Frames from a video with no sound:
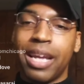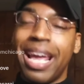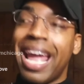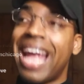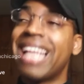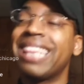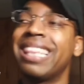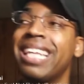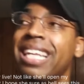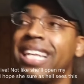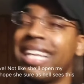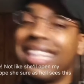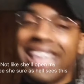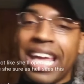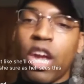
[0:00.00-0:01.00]
And then
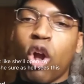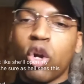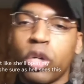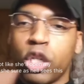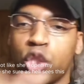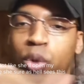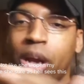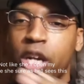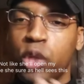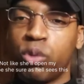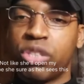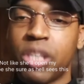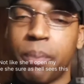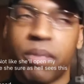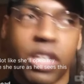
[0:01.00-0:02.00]
they are going to try to do
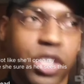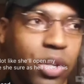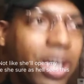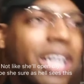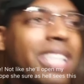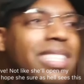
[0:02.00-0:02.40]
something to us,